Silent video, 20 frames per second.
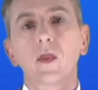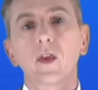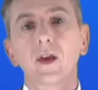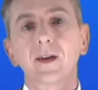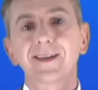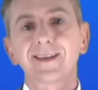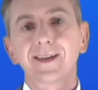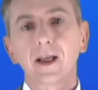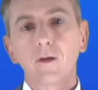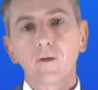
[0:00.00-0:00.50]
The
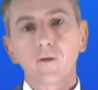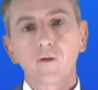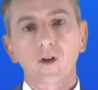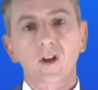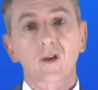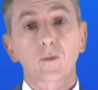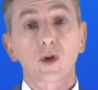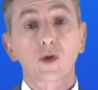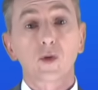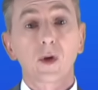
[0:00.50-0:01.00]

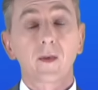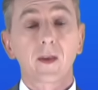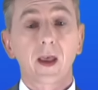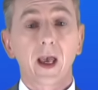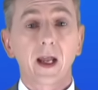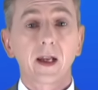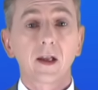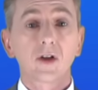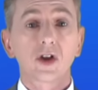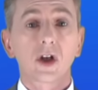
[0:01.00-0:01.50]
difference between the
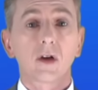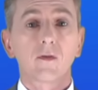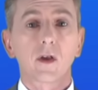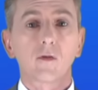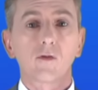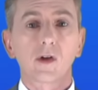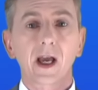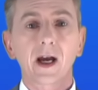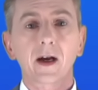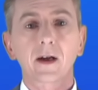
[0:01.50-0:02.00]
energy of
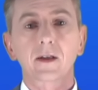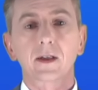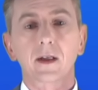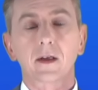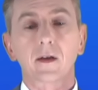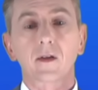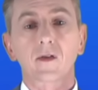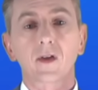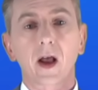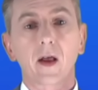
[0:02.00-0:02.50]
the
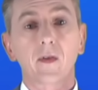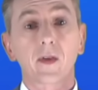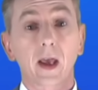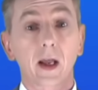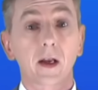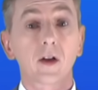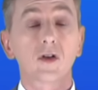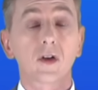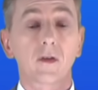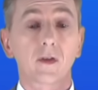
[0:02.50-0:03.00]
reactants and the
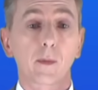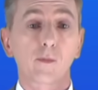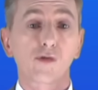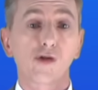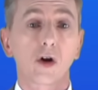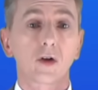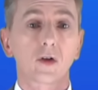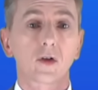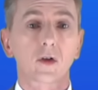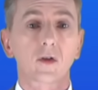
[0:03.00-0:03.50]
energy of the
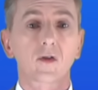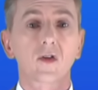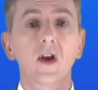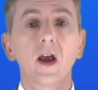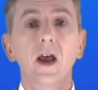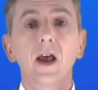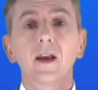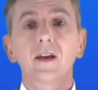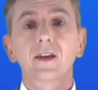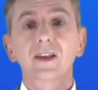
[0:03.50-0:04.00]
product
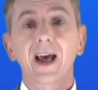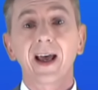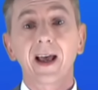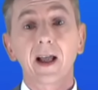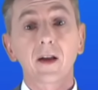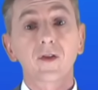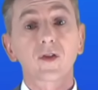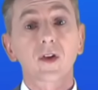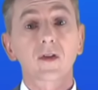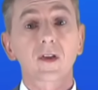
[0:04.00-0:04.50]

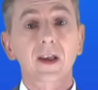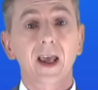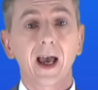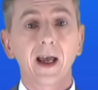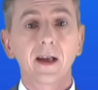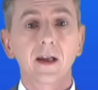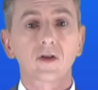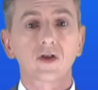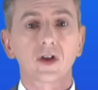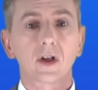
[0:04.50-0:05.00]
tells us the
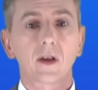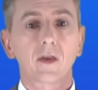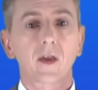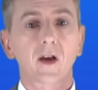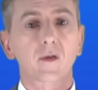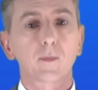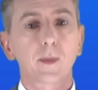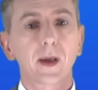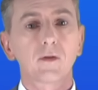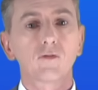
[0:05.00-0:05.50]
energy
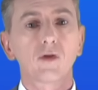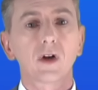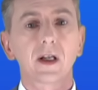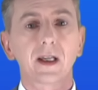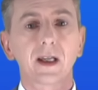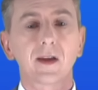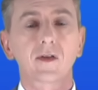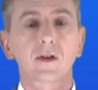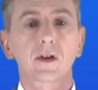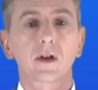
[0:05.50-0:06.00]
that's being
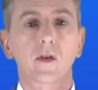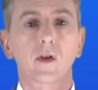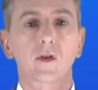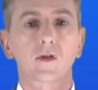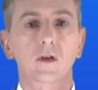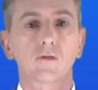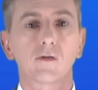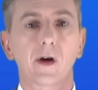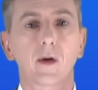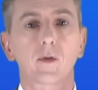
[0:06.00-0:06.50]
released to the
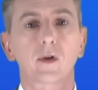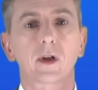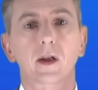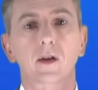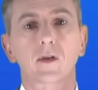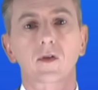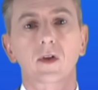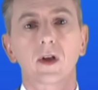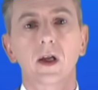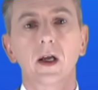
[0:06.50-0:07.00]

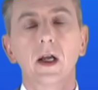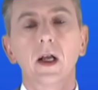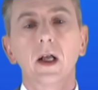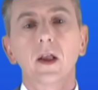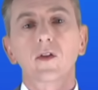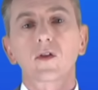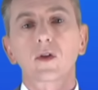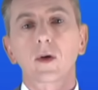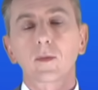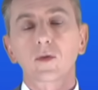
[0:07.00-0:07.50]
surroundings.
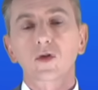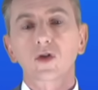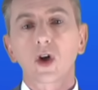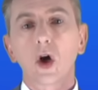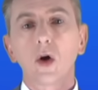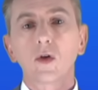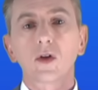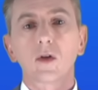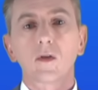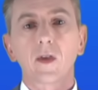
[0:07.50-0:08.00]
So I'm
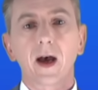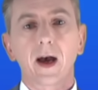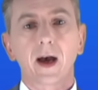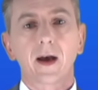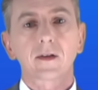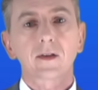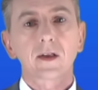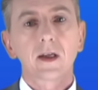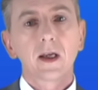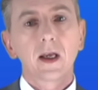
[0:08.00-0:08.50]
showing you
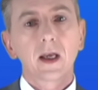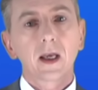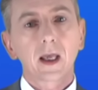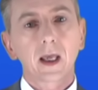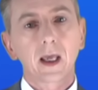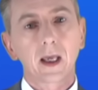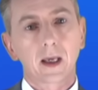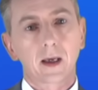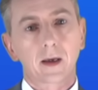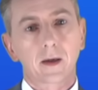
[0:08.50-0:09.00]
that
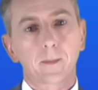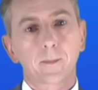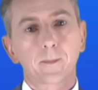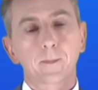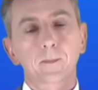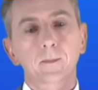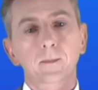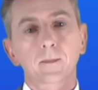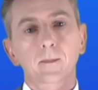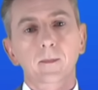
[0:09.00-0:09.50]
here.
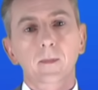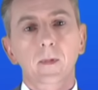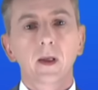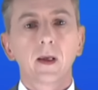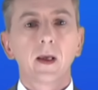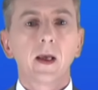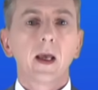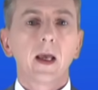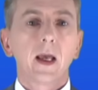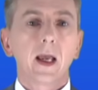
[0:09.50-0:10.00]

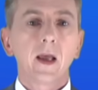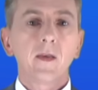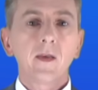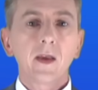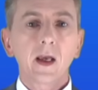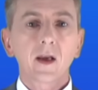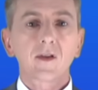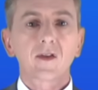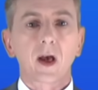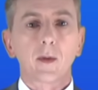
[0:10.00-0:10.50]
In
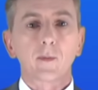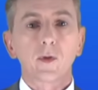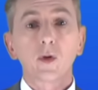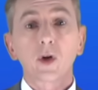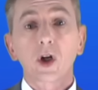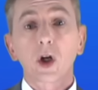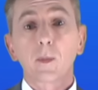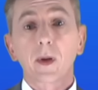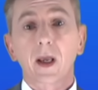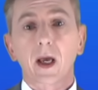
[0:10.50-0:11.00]
the exam,
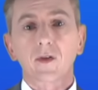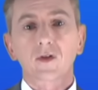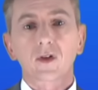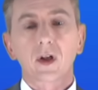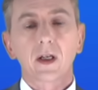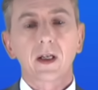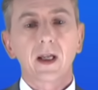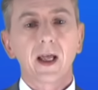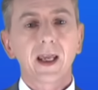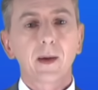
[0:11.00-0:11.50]
you could be asked
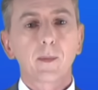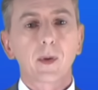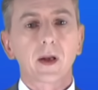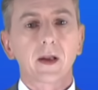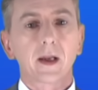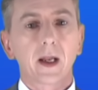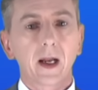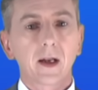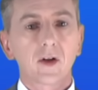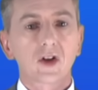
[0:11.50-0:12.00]
to label
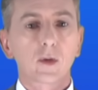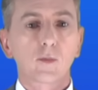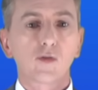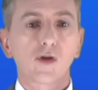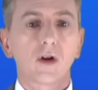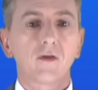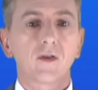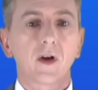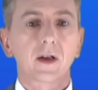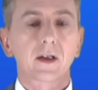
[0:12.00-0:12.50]
an energy
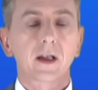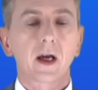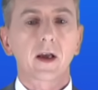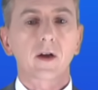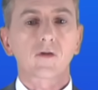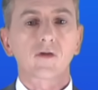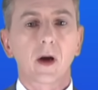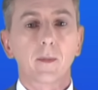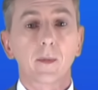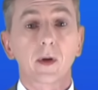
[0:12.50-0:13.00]
profile
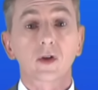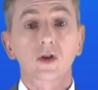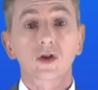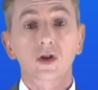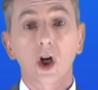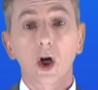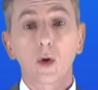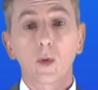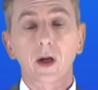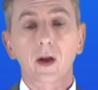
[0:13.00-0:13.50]
diagram
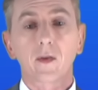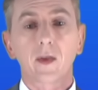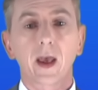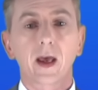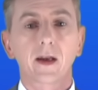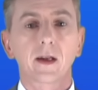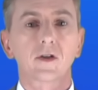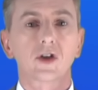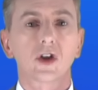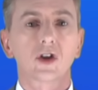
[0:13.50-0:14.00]
showing the
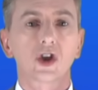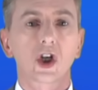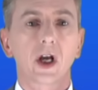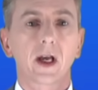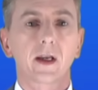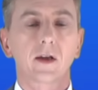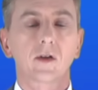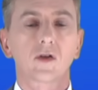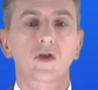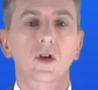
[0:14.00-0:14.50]
energy
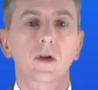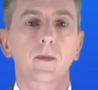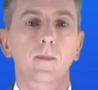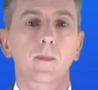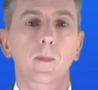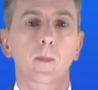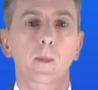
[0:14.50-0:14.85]
change.